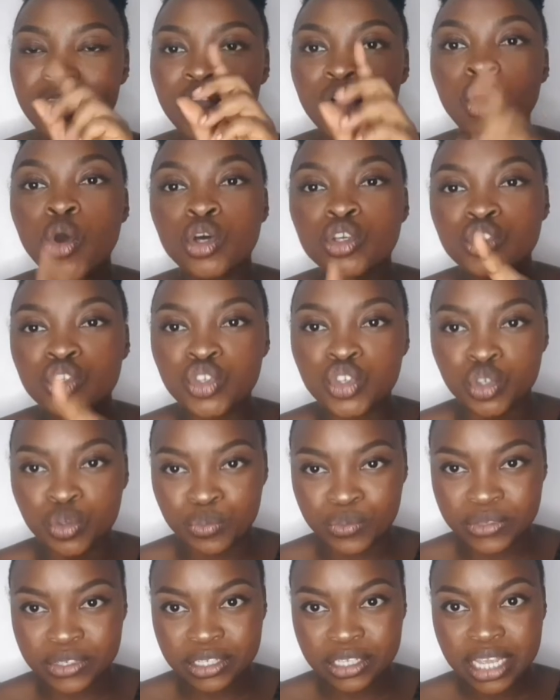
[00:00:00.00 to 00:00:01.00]

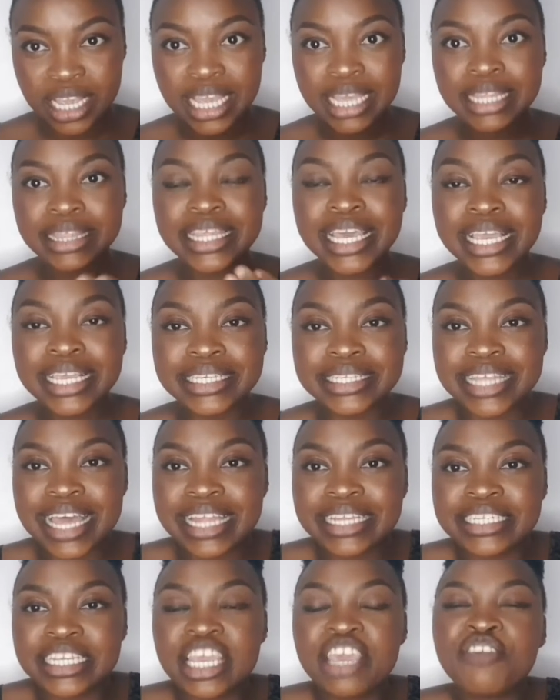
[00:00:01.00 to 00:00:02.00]
costumes, things
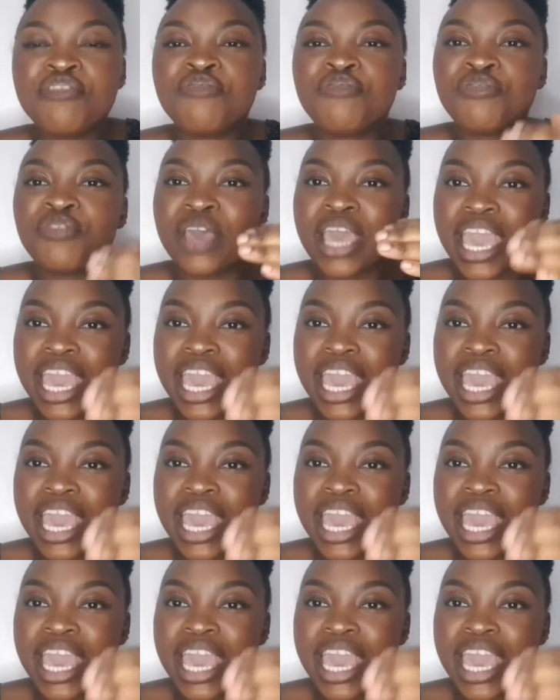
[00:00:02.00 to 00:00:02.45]
that if